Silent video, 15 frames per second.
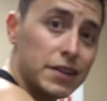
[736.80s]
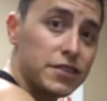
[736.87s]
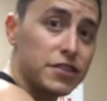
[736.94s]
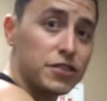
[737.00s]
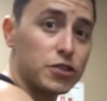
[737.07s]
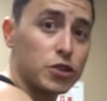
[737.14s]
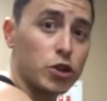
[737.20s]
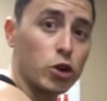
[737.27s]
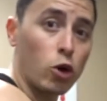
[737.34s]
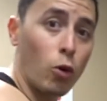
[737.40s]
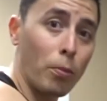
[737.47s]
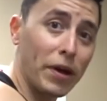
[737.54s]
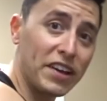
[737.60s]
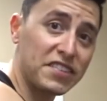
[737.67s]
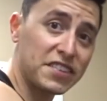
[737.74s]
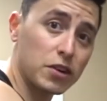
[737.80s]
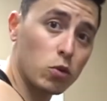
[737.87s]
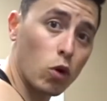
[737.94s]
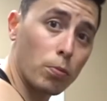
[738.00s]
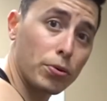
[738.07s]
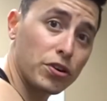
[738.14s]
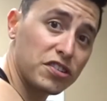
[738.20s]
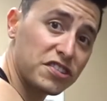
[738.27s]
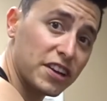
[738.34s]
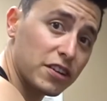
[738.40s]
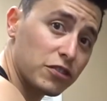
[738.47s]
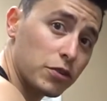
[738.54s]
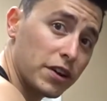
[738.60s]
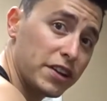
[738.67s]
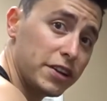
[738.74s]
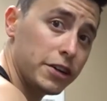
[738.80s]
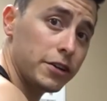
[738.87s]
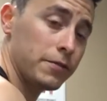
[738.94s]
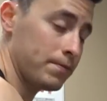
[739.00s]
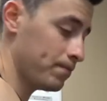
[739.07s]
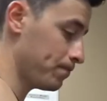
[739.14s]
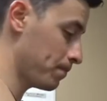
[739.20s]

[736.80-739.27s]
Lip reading: just your good old basic rope push downs right here.